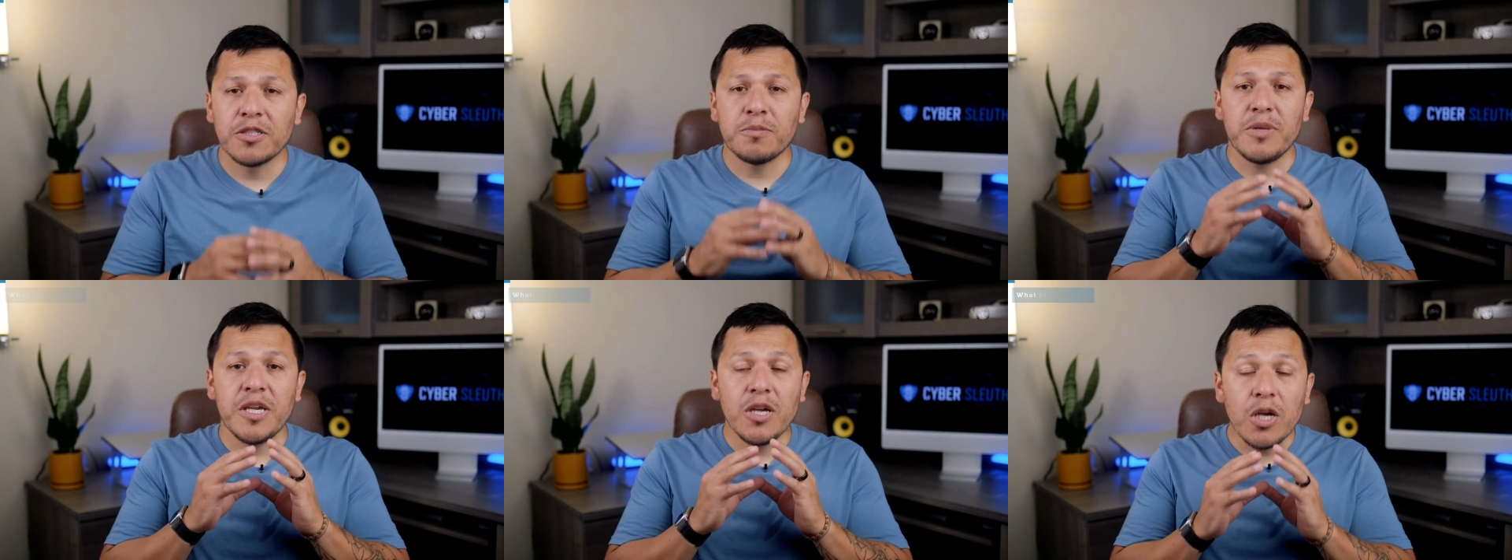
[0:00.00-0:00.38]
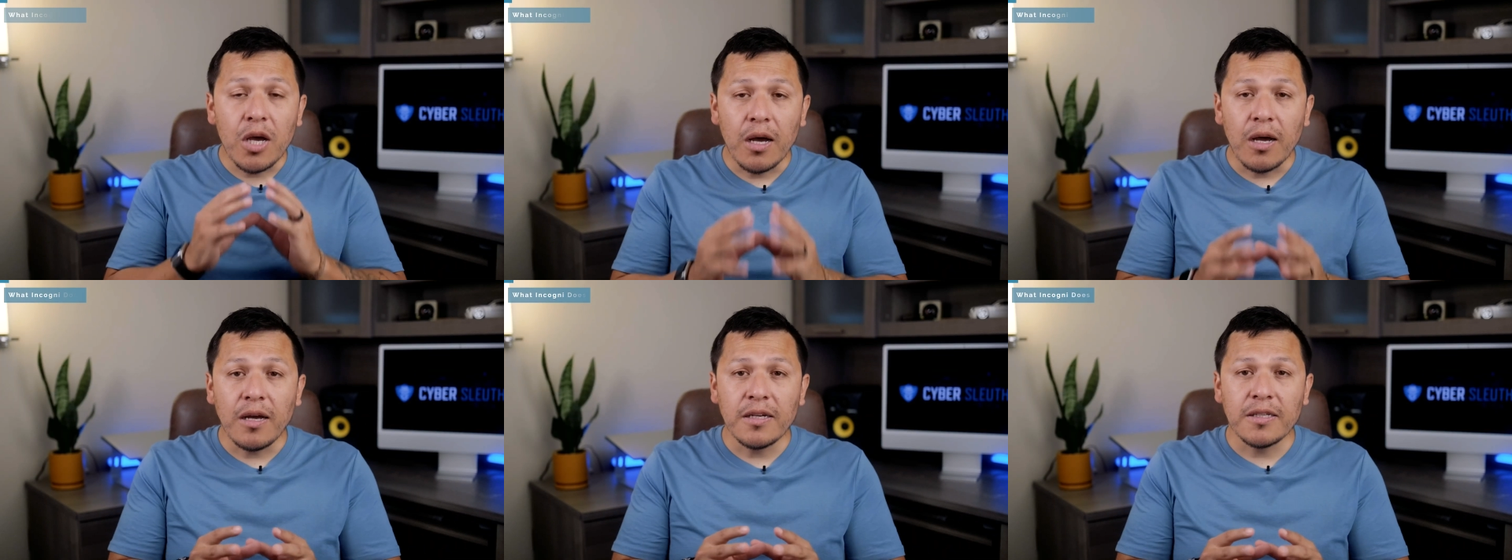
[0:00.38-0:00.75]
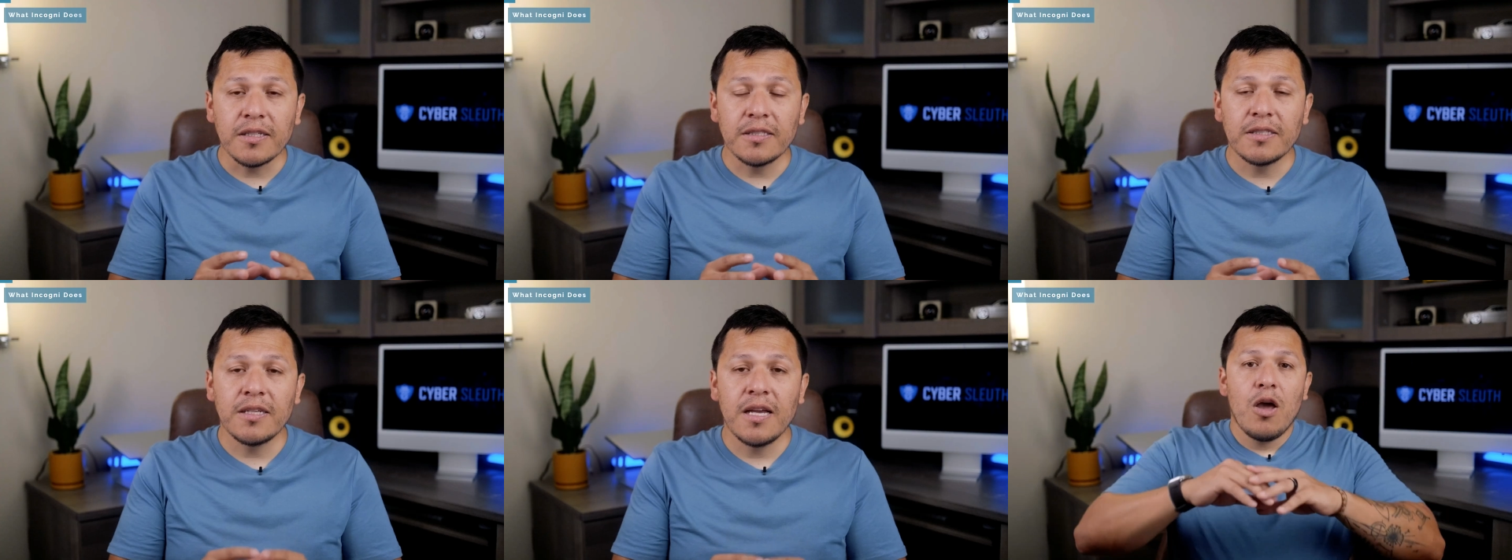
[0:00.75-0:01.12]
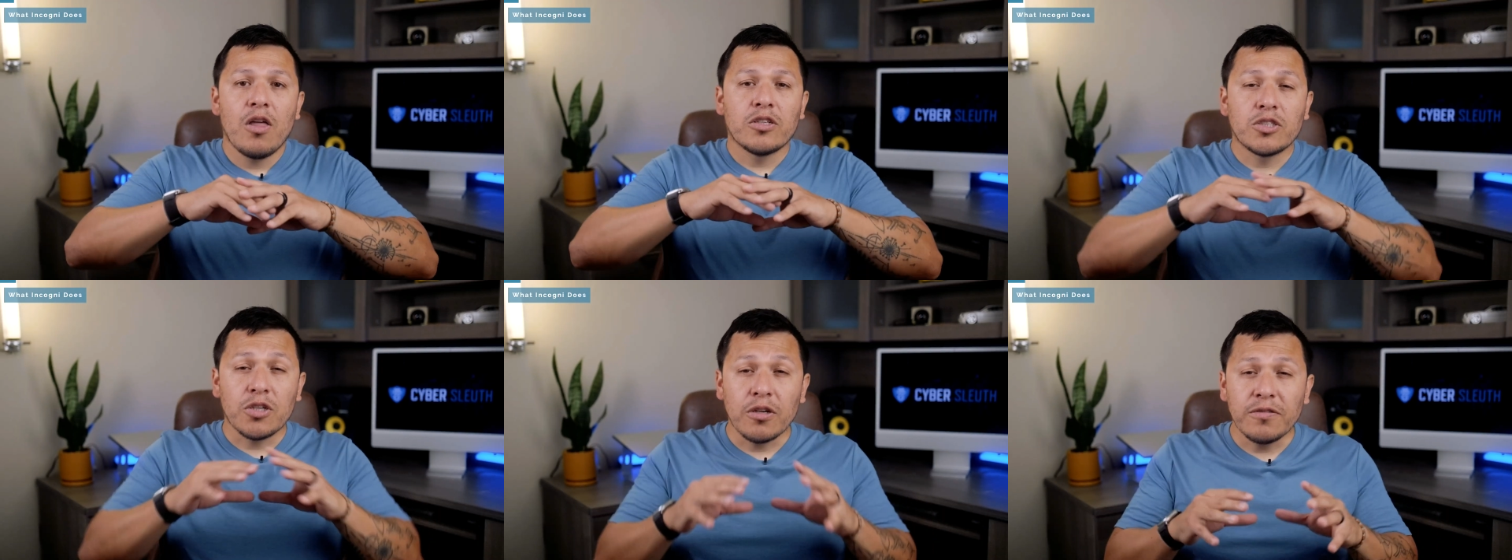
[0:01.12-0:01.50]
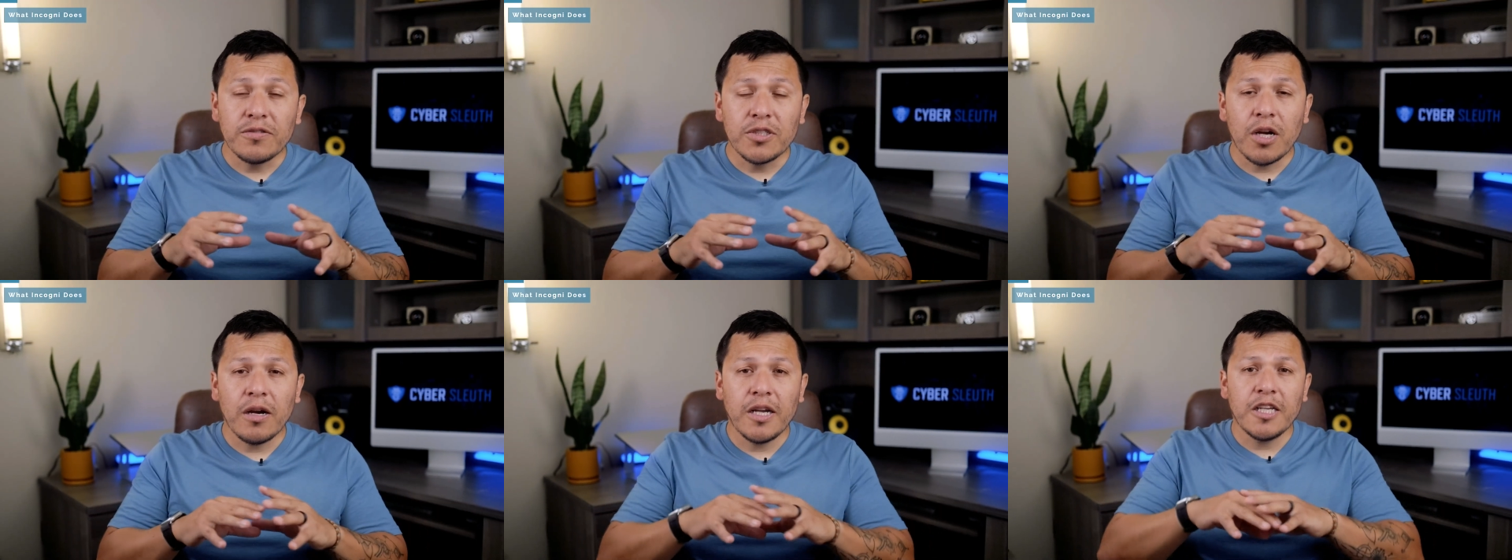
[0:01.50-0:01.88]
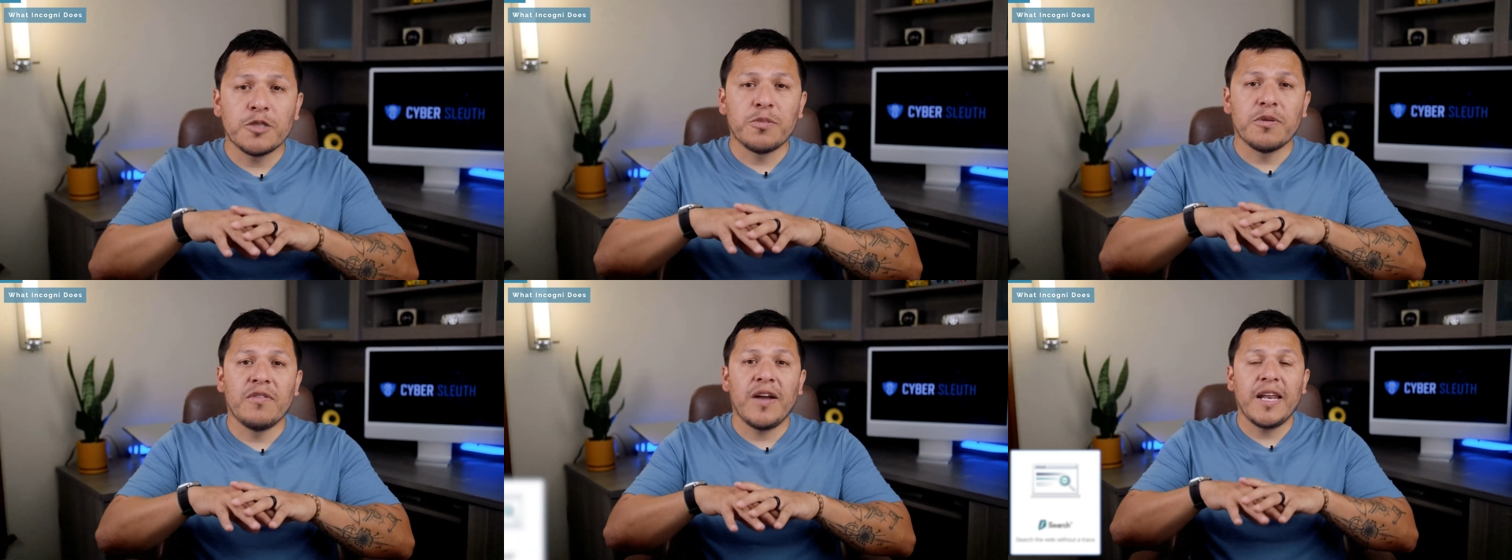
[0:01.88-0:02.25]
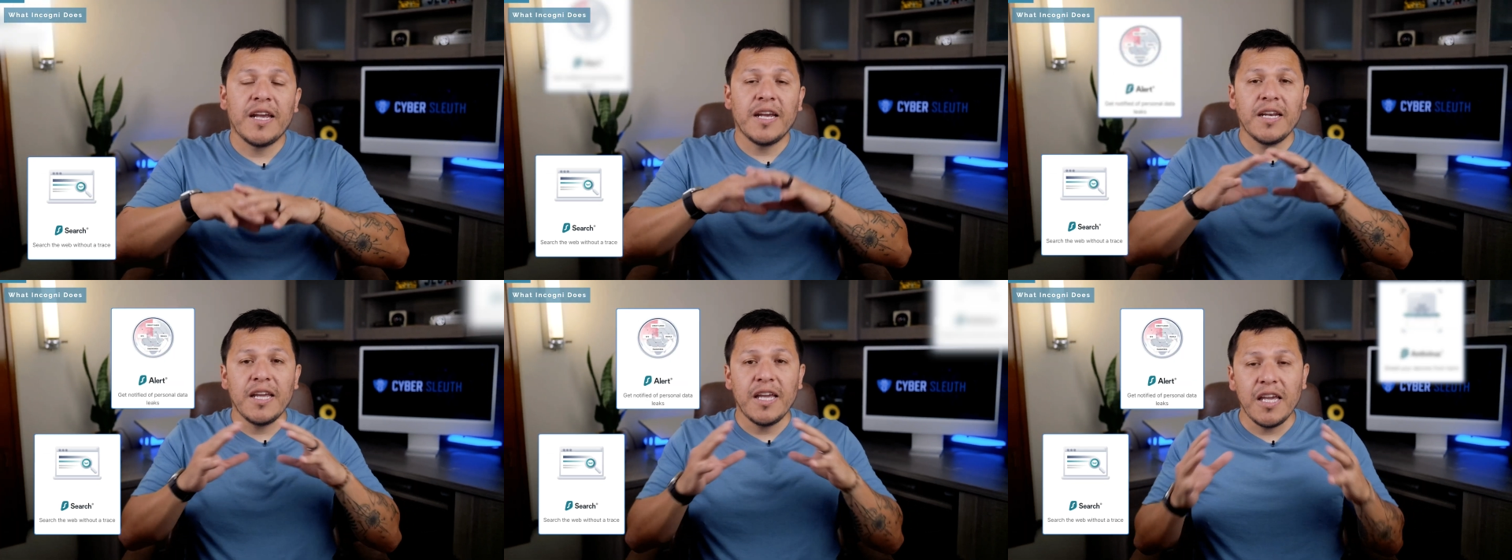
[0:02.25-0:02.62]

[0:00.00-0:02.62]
because Surfshark is providing an